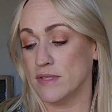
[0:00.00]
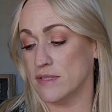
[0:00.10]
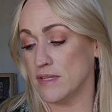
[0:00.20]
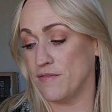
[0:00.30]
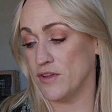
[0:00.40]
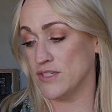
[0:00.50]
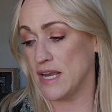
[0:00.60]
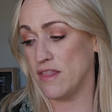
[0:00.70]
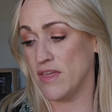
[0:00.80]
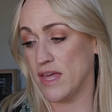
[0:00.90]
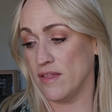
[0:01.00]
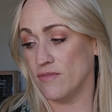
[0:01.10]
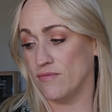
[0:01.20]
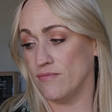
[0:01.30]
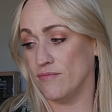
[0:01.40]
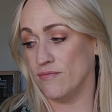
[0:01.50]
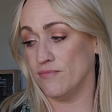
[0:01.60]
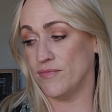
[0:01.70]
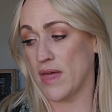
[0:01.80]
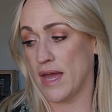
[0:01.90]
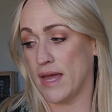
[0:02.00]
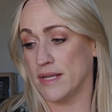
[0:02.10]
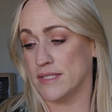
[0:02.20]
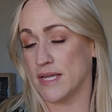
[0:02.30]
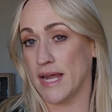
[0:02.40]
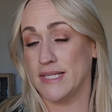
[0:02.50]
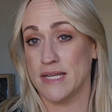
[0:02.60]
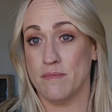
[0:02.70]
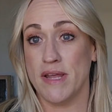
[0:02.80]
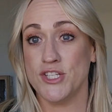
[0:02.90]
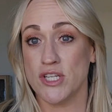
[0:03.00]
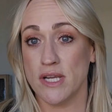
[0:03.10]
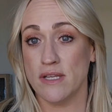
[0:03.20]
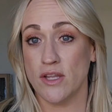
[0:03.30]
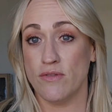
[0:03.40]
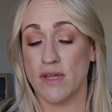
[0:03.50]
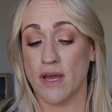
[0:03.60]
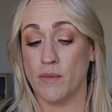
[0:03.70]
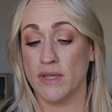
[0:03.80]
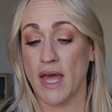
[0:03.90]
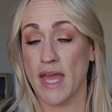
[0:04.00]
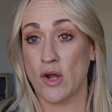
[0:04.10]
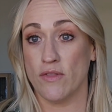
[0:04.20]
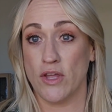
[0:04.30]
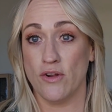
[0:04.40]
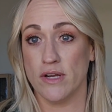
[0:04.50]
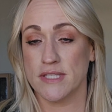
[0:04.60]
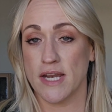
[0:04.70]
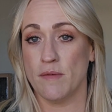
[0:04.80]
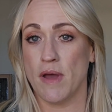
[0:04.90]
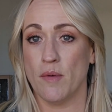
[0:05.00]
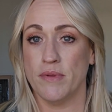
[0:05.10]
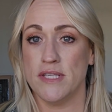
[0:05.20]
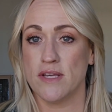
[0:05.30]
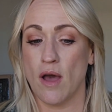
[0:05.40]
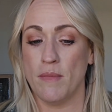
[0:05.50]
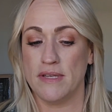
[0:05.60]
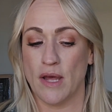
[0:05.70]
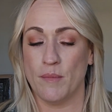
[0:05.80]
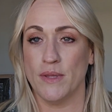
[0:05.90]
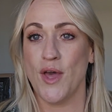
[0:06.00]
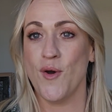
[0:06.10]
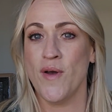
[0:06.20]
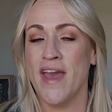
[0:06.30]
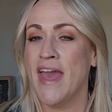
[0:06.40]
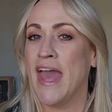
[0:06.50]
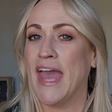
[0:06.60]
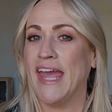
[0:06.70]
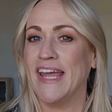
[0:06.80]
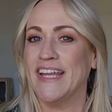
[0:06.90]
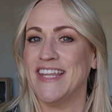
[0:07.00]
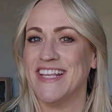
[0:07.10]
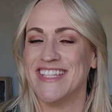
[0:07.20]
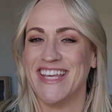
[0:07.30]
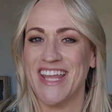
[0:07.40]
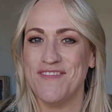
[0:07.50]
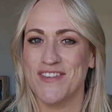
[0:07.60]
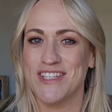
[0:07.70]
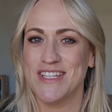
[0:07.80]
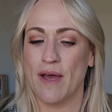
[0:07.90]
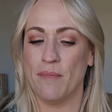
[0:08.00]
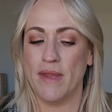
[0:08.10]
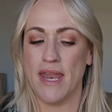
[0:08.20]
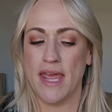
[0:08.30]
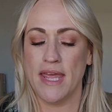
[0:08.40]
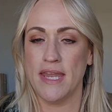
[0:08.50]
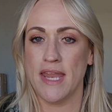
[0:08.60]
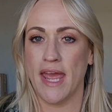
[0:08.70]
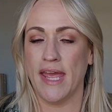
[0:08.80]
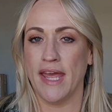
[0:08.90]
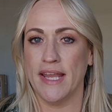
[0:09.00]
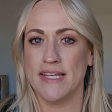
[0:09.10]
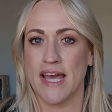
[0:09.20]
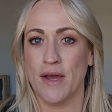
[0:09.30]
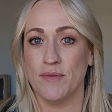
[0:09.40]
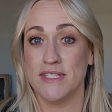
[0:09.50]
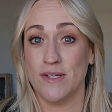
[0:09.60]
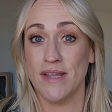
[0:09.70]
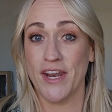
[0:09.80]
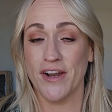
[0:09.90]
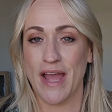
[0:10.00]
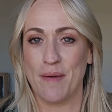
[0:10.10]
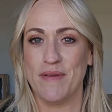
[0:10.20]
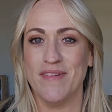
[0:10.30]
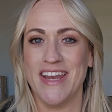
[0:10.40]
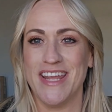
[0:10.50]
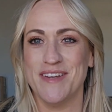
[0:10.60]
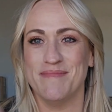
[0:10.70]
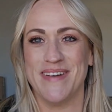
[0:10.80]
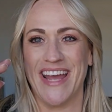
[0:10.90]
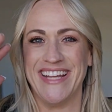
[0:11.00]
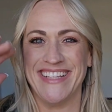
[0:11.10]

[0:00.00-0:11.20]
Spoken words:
If there's anything that I didn't mention that you think I would like or that you're excited about, please comment down below. And thanks again for stopping in, and I will see you later. Happy reading. Bye.